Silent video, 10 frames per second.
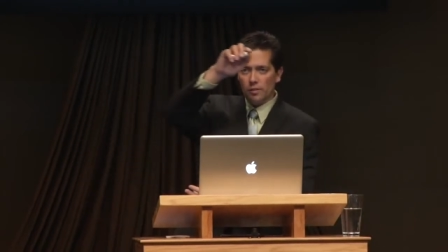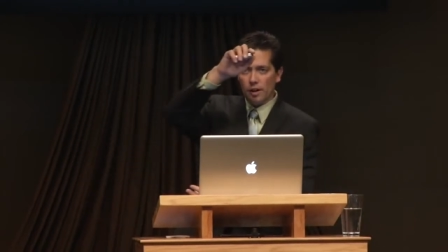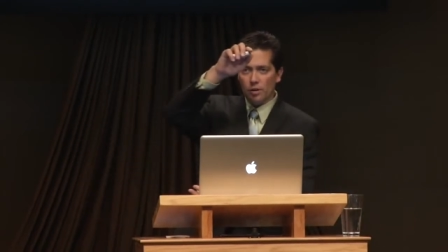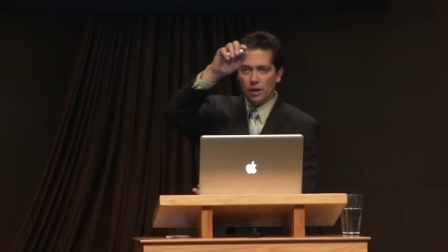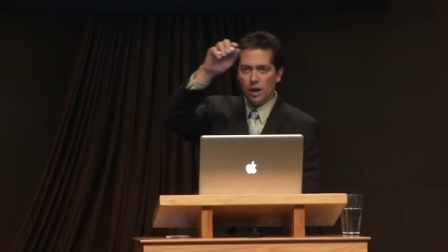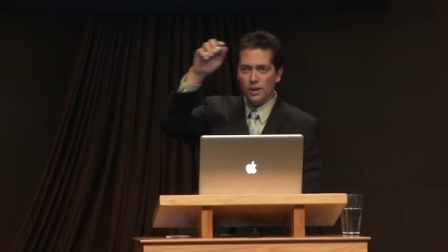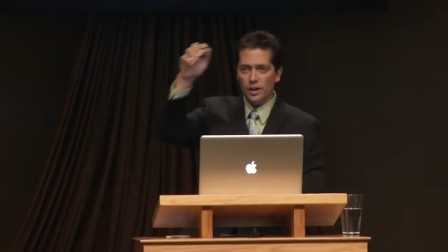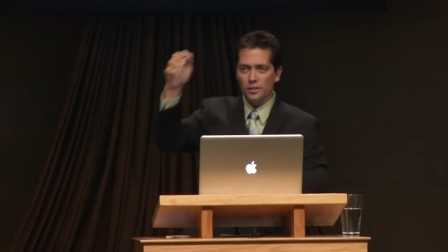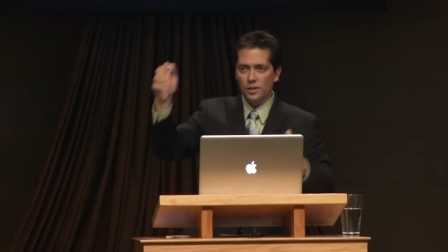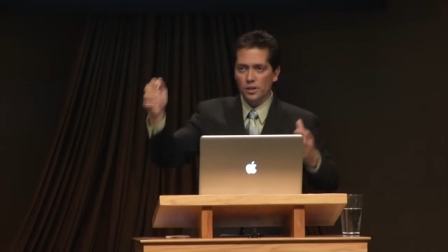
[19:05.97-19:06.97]
of how
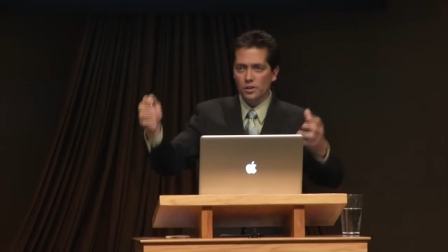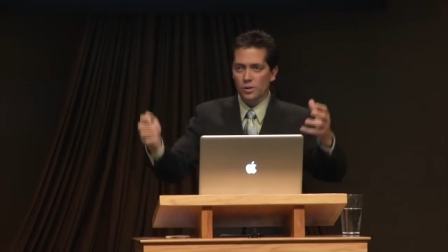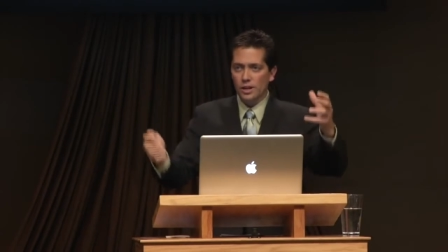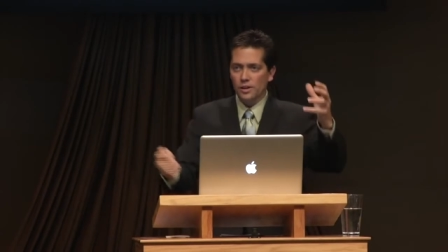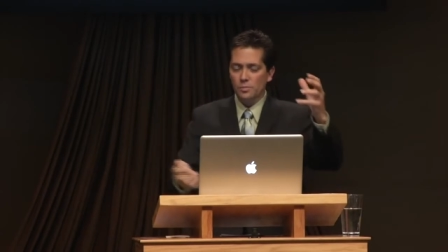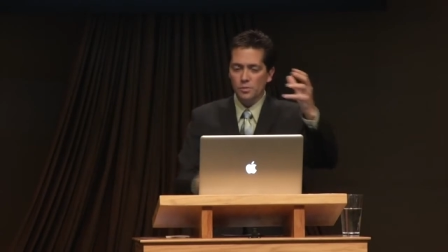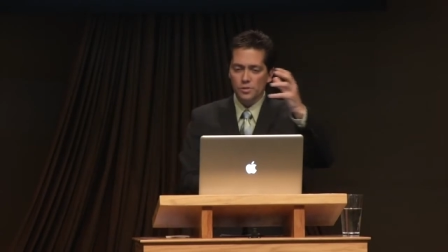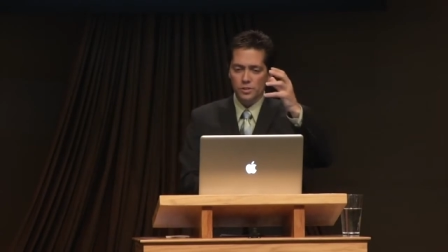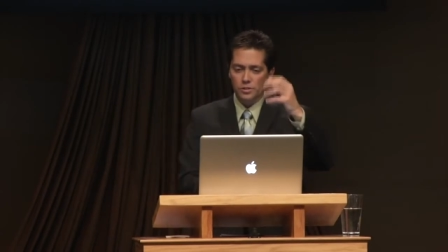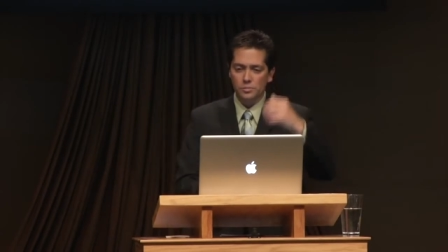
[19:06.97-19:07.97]
God had created
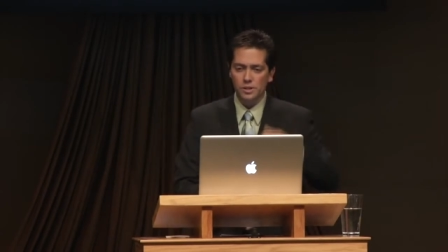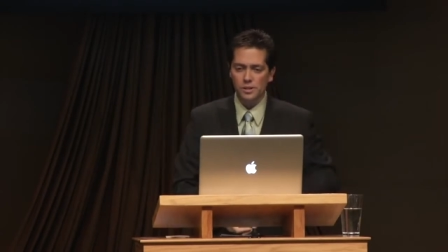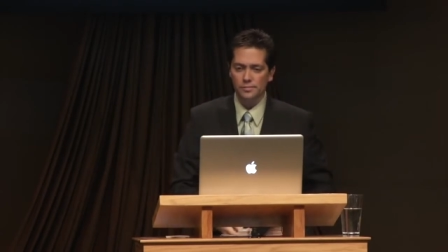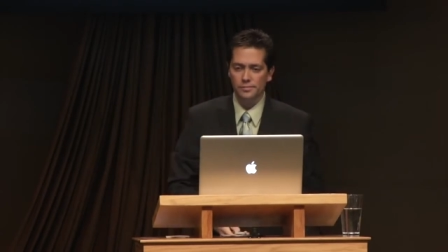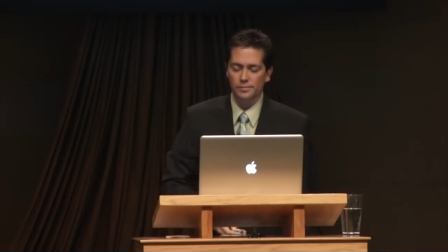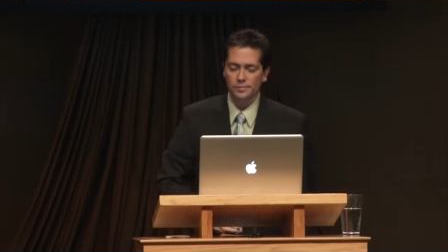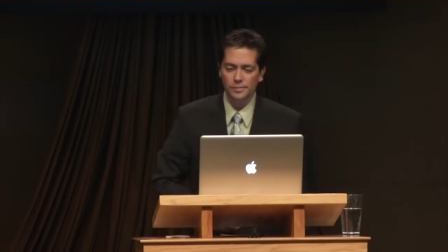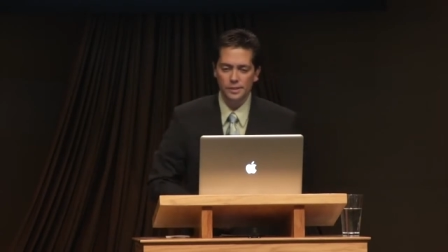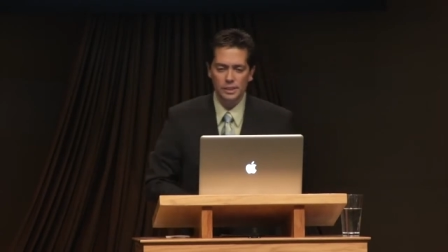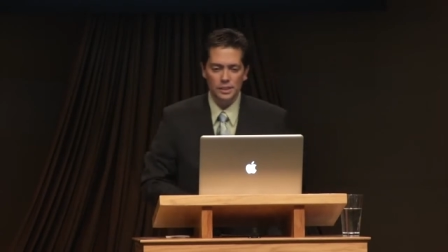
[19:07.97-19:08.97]
music to be?
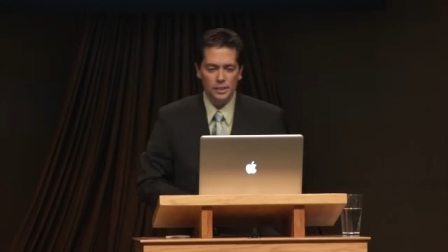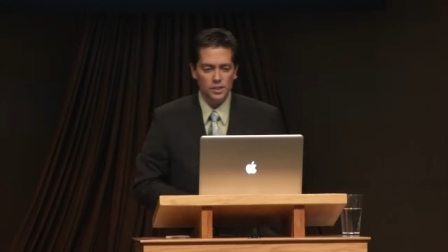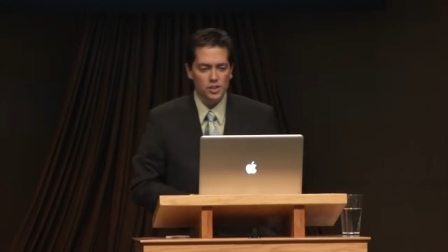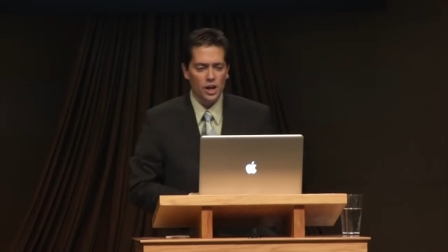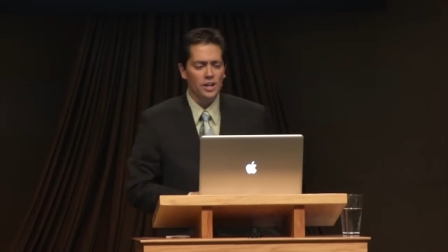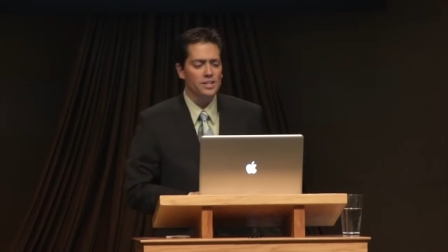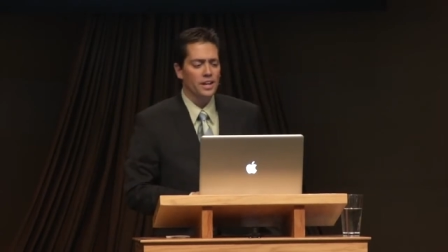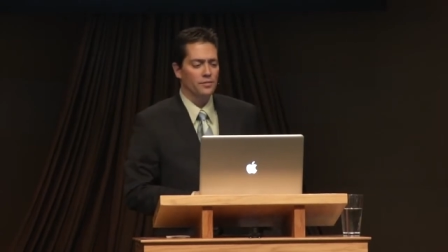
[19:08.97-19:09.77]
John